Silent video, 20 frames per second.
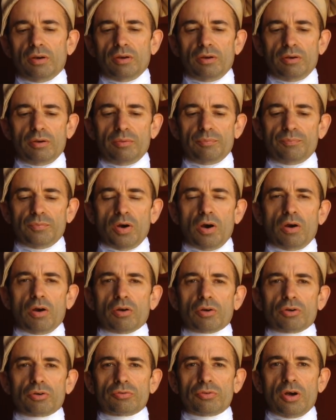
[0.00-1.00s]
Um,
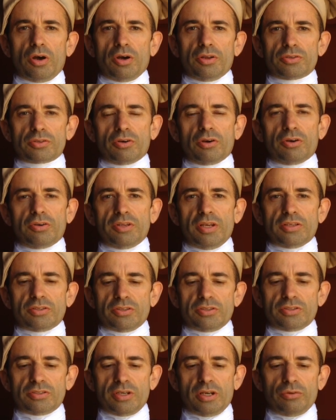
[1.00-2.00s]
our cravats aren't
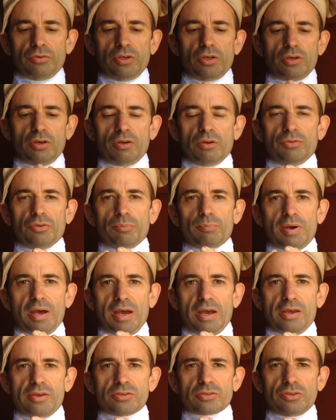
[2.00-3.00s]
necessarily cut on the
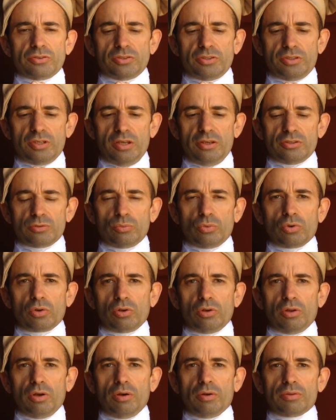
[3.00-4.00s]
bias because it takes more
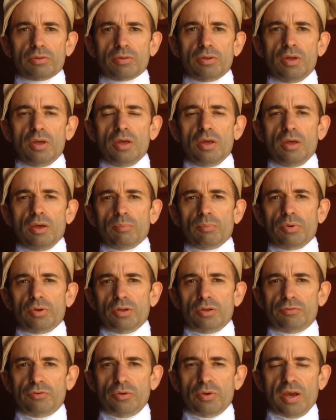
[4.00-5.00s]
cloth.
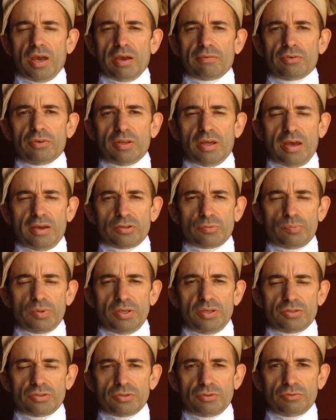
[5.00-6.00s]
But if you have a nice
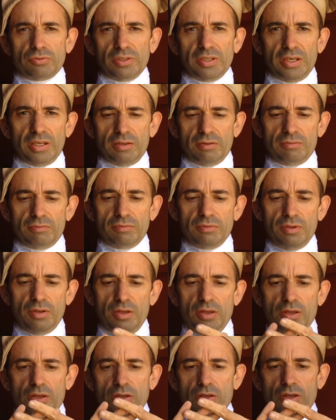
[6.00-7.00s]
piece of linen
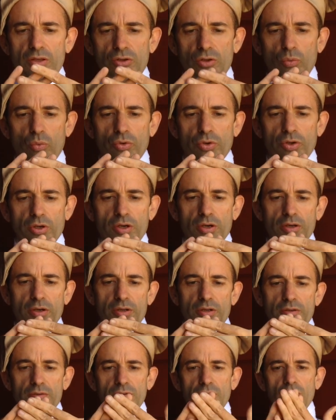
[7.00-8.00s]
and you want to
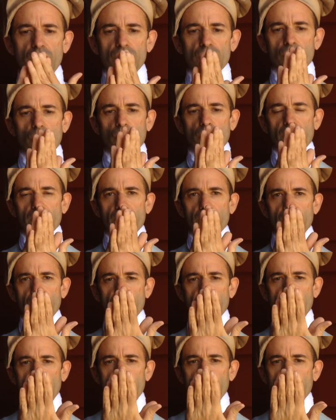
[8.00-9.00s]
cut it to where the
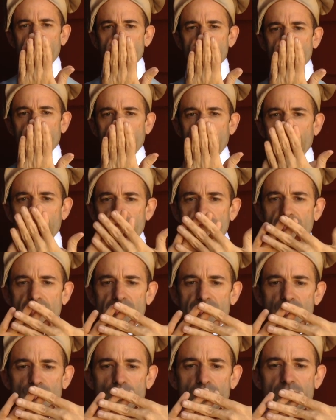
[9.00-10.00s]
grain isn't like
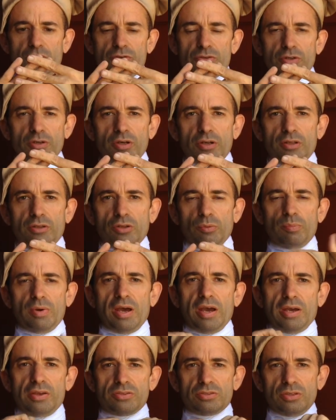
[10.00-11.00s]
this, but it's cut at the
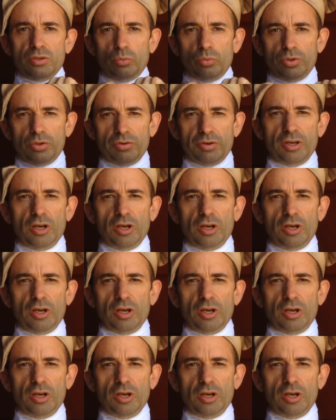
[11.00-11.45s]
bias, it will